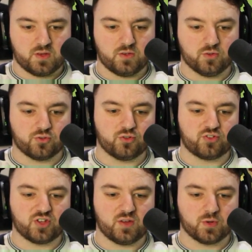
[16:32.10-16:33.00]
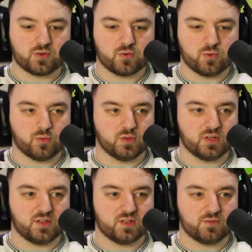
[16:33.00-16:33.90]
You'll soon see what coal
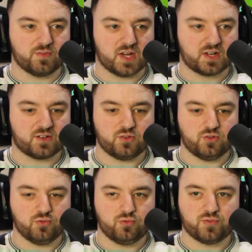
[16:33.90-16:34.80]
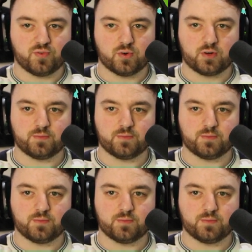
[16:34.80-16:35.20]
is in fact used for.